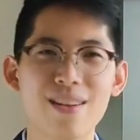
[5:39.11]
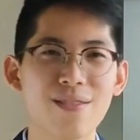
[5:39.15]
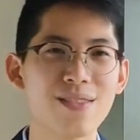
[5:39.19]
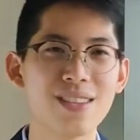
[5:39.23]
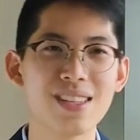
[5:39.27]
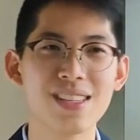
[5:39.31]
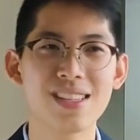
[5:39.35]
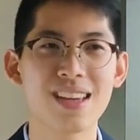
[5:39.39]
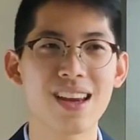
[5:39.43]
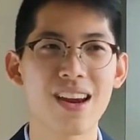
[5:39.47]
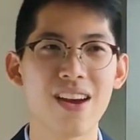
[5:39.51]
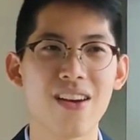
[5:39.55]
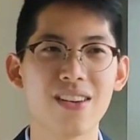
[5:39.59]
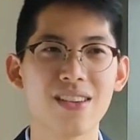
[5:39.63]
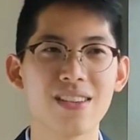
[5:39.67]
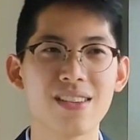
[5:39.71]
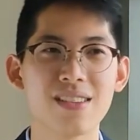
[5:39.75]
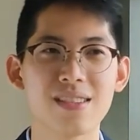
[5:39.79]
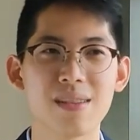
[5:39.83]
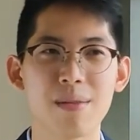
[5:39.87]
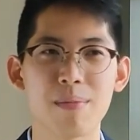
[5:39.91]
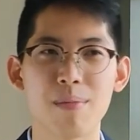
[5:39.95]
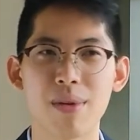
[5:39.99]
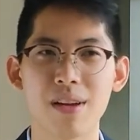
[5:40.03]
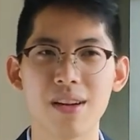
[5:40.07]
of these
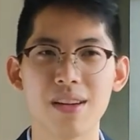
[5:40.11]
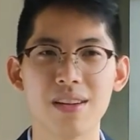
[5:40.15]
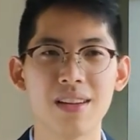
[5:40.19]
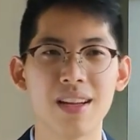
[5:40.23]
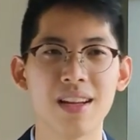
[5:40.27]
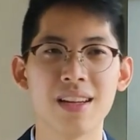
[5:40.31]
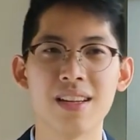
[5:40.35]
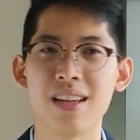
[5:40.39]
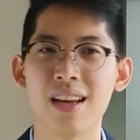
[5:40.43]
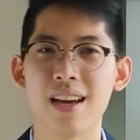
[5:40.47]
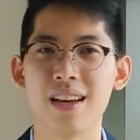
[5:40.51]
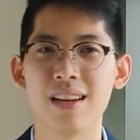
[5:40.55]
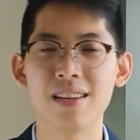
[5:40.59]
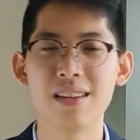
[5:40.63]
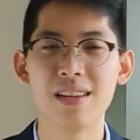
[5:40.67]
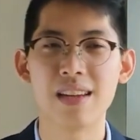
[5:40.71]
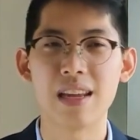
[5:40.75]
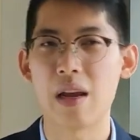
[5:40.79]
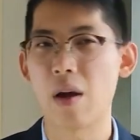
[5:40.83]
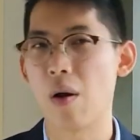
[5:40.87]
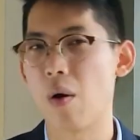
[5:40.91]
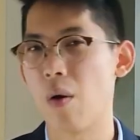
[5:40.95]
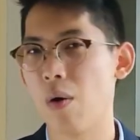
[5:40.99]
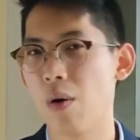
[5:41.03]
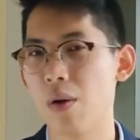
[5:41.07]
characters are better than the other.
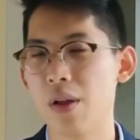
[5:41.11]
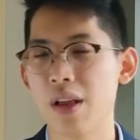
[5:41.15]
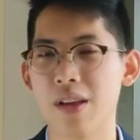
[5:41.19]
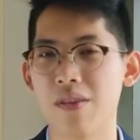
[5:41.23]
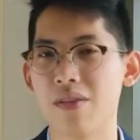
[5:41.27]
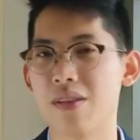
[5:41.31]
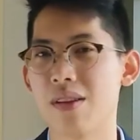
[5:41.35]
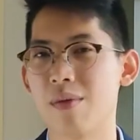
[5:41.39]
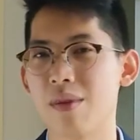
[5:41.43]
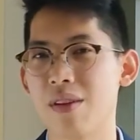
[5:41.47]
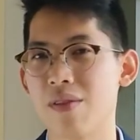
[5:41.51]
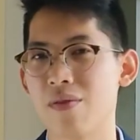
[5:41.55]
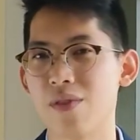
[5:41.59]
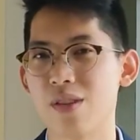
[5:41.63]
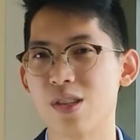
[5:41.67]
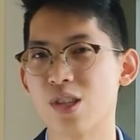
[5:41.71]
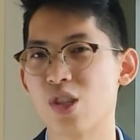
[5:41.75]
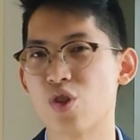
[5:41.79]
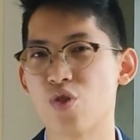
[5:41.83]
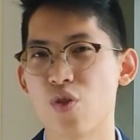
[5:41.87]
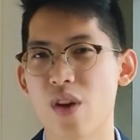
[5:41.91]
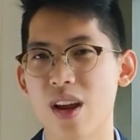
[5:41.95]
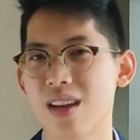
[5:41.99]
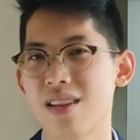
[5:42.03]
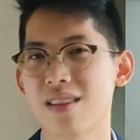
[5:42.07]
They all have their different
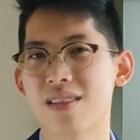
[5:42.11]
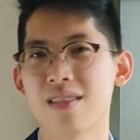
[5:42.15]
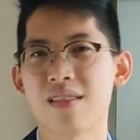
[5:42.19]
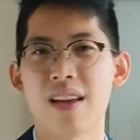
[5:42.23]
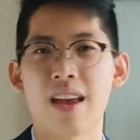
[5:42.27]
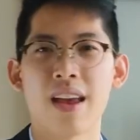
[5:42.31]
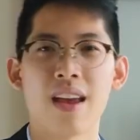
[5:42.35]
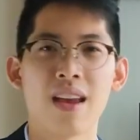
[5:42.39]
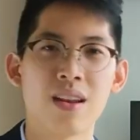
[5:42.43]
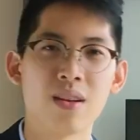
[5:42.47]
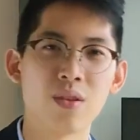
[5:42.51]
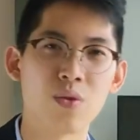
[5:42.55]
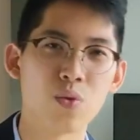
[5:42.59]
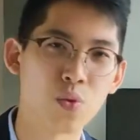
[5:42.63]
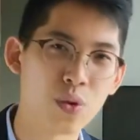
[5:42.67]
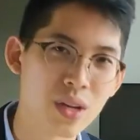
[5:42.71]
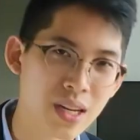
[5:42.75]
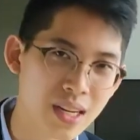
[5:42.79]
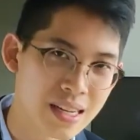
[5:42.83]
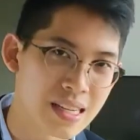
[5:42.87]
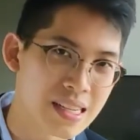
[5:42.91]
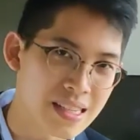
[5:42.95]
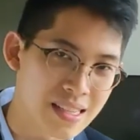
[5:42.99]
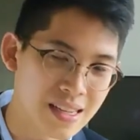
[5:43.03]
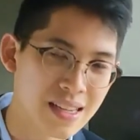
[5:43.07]
strengths and
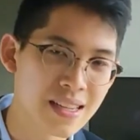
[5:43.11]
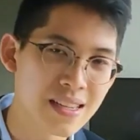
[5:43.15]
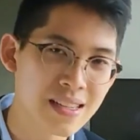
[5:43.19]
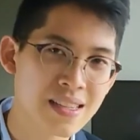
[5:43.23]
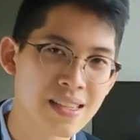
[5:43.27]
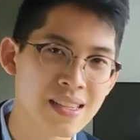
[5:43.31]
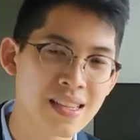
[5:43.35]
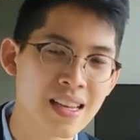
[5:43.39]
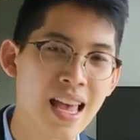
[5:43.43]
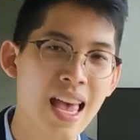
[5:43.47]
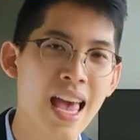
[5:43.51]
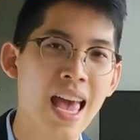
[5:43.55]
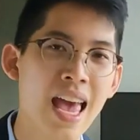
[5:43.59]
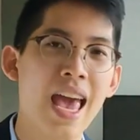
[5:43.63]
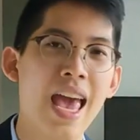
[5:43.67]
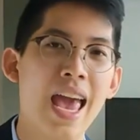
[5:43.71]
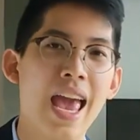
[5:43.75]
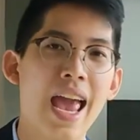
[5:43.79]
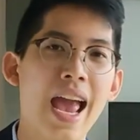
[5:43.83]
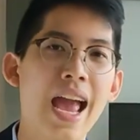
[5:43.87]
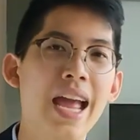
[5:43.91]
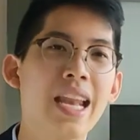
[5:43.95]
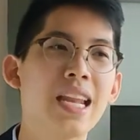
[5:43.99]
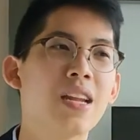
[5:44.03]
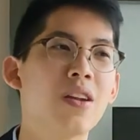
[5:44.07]
weaknesses,
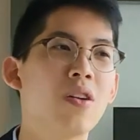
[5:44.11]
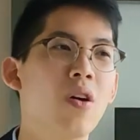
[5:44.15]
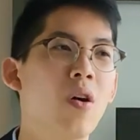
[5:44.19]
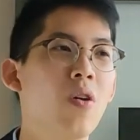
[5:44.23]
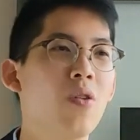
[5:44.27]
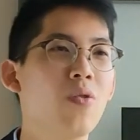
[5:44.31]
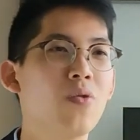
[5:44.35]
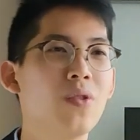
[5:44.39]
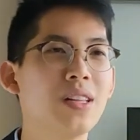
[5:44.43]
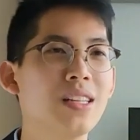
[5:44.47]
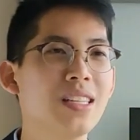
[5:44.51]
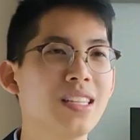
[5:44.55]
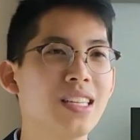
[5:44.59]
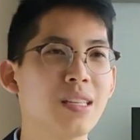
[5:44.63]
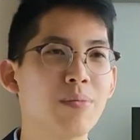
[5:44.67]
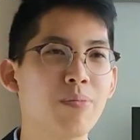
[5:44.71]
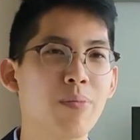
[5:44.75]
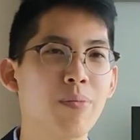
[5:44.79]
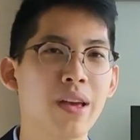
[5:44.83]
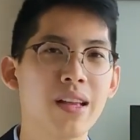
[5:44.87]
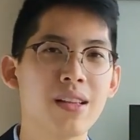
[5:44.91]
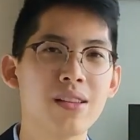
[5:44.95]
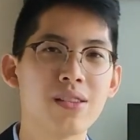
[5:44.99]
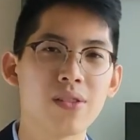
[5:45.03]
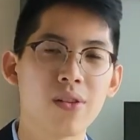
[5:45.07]
and it all really
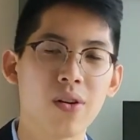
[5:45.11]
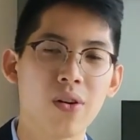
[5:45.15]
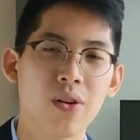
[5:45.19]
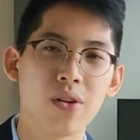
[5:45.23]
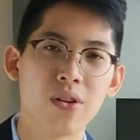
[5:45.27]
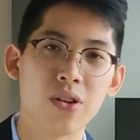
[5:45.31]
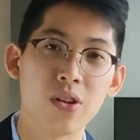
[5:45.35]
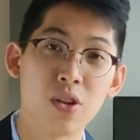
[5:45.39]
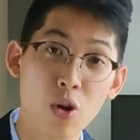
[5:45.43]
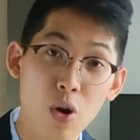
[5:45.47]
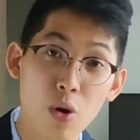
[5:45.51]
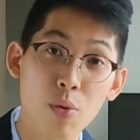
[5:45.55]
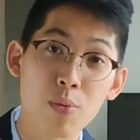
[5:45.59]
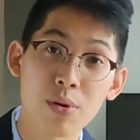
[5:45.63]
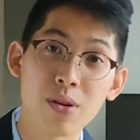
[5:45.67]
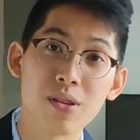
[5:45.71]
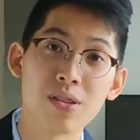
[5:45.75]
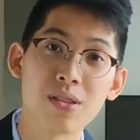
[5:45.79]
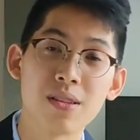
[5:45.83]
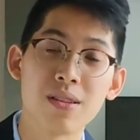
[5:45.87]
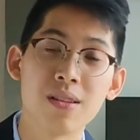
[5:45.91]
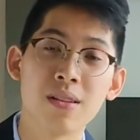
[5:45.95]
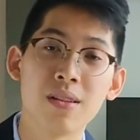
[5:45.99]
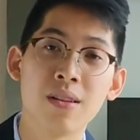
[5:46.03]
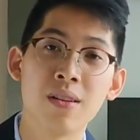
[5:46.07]
depends on your
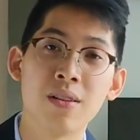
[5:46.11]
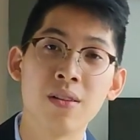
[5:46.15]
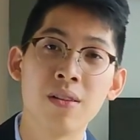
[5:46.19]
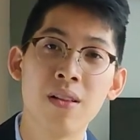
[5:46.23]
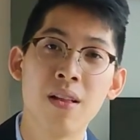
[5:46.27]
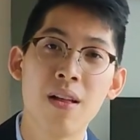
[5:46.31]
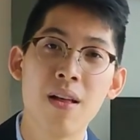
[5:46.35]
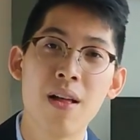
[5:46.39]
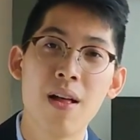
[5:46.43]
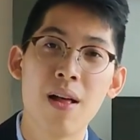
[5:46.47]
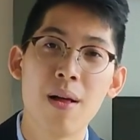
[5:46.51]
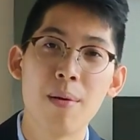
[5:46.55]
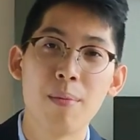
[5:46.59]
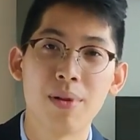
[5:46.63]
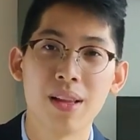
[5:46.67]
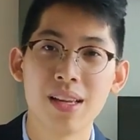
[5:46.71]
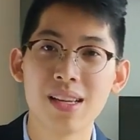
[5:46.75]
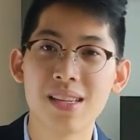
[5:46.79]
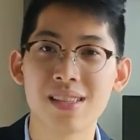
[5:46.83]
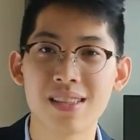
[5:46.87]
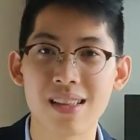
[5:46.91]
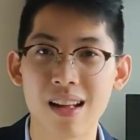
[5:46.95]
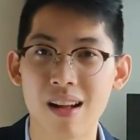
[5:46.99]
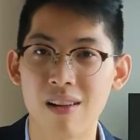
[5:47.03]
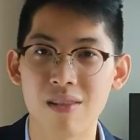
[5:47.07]
personal
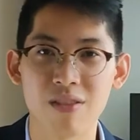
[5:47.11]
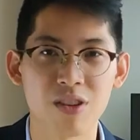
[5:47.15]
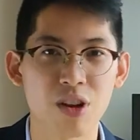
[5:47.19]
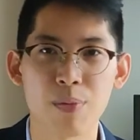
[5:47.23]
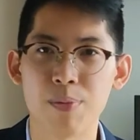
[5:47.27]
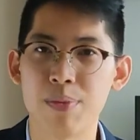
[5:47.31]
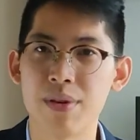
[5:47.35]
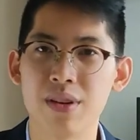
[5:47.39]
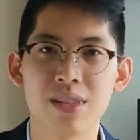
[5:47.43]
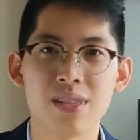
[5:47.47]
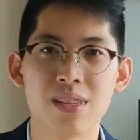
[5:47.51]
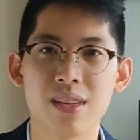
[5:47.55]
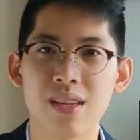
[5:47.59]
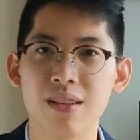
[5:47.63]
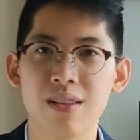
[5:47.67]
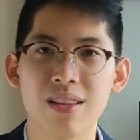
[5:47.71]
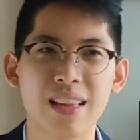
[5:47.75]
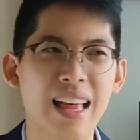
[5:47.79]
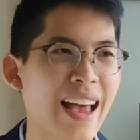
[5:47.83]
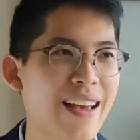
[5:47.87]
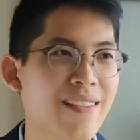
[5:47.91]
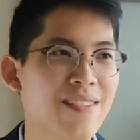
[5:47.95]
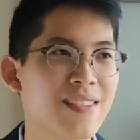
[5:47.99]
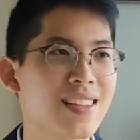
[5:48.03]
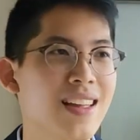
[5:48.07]
playstyle, your personal
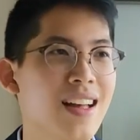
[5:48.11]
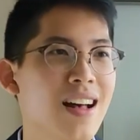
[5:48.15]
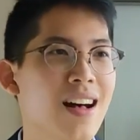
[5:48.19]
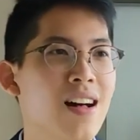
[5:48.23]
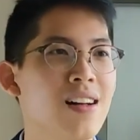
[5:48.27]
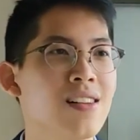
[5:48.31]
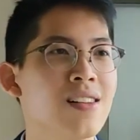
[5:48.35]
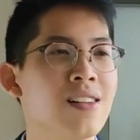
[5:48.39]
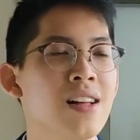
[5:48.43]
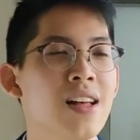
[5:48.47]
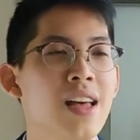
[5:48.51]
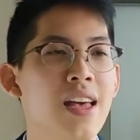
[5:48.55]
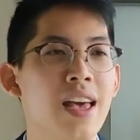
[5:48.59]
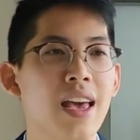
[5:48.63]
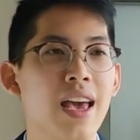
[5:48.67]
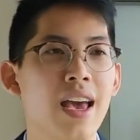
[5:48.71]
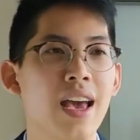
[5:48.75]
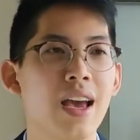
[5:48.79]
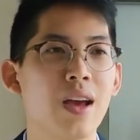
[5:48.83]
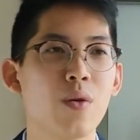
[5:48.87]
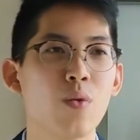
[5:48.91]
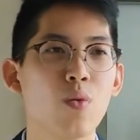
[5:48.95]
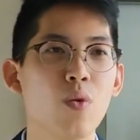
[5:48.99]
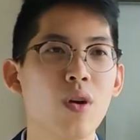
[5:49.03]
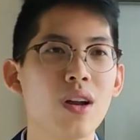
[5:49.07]
lifestyle,
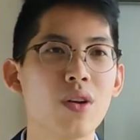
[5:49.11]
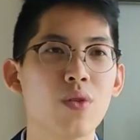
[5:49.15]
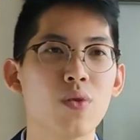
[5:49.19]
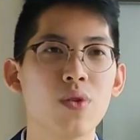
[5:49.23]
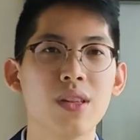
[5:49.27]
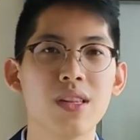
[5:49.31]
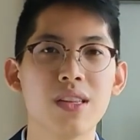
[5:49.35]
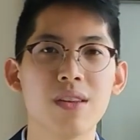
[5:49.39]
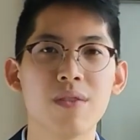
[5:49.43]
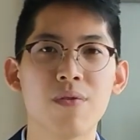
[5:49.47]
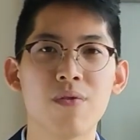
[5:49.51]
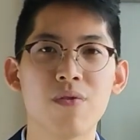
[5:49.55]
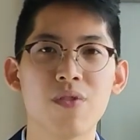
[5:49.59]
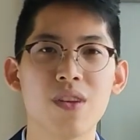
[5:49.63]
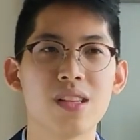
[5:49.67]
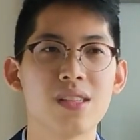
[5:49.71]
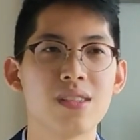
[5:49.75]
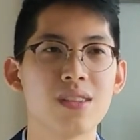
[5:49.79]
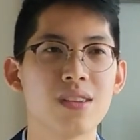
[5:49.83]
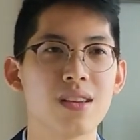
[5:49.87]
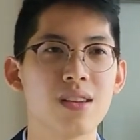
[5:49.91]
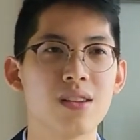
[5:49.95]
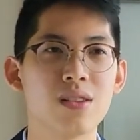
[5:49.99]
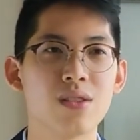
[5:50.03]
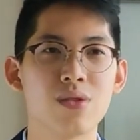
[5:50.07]
and what really
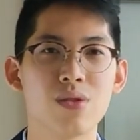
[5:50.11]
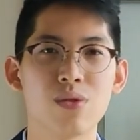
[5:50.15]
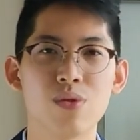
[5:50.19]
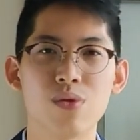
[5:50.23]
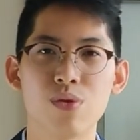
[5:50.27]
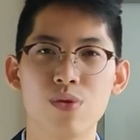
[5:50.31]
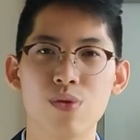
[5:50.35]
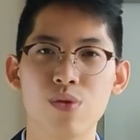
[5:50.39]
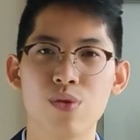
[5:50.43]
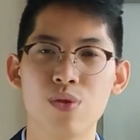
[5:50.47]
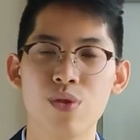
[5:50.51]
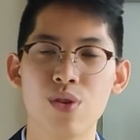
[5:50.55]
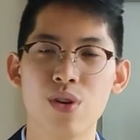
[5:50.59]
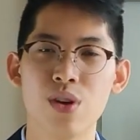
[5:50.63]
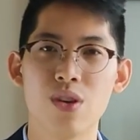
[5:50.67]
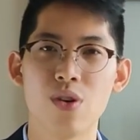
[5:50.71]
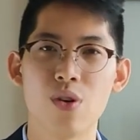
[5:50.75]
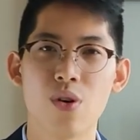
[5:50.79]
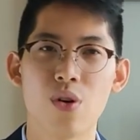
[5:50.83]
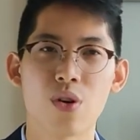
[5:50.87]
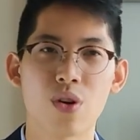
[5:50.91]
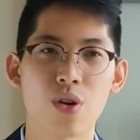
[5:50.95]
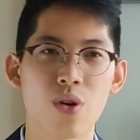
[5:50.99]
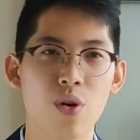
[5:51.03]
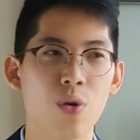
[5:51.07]
fits into
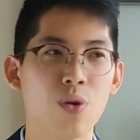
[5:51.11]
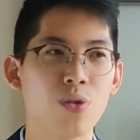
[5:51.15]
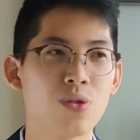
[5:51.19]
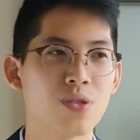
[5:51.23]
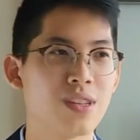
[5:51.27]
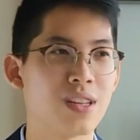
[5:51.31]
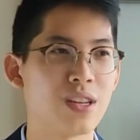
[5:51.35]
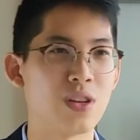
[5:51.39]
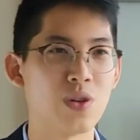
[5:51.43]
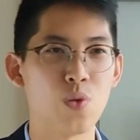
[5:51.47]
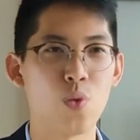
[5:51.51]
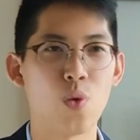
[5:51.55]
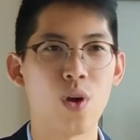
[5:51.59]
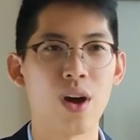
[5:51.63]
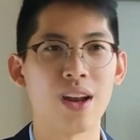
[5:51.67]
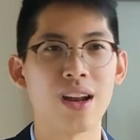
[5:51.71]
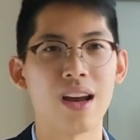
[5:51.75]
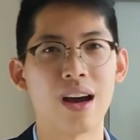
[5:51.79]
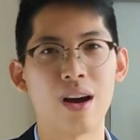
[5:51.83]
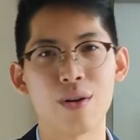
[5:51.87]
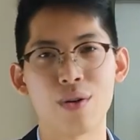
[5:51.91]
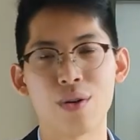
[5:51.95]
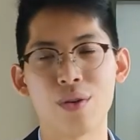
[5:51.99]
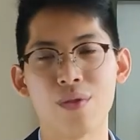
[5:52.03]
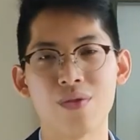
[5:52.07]
your goals that you want
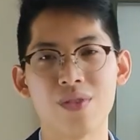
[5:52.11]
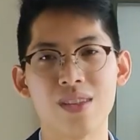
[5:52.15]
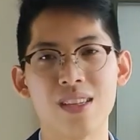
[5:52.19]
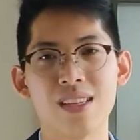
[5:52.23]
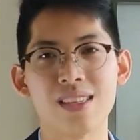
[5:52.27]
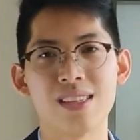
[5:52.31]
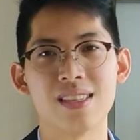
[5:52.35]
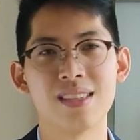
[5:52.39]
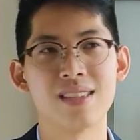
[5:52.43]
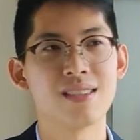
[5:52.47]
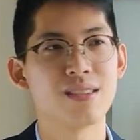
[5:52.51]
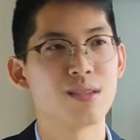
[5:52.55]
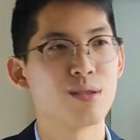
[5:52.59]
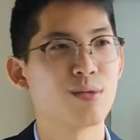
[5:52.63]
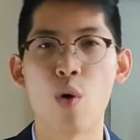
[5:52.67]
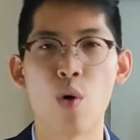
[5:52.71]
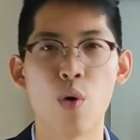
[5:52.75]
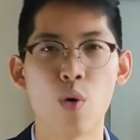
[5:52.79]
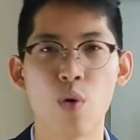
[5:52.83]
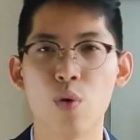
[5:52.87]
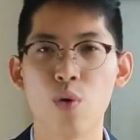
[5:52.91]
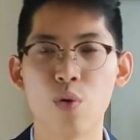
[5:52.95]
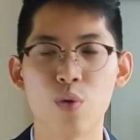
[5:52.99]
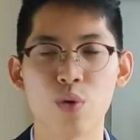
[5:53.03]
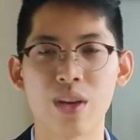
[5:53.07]
out of this
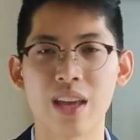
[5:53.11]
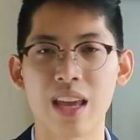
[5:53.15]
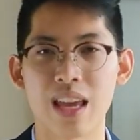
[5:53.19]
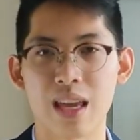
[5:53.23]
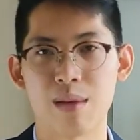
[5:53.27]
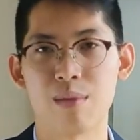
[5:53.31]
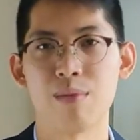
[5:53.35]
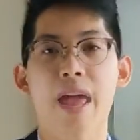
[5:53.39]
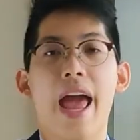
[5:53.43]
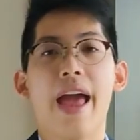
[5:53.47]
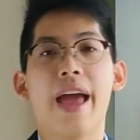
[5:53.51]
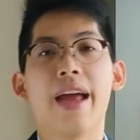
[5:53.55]
whole game.